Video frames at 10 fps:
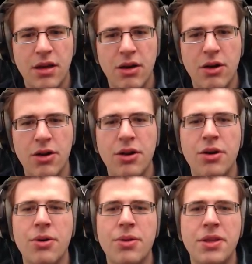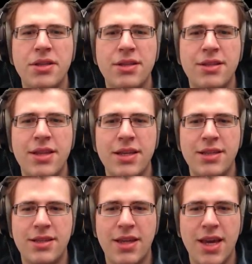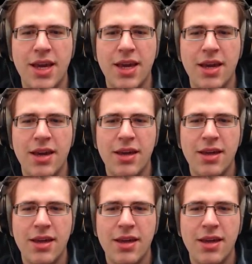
Oh no, this is this thing.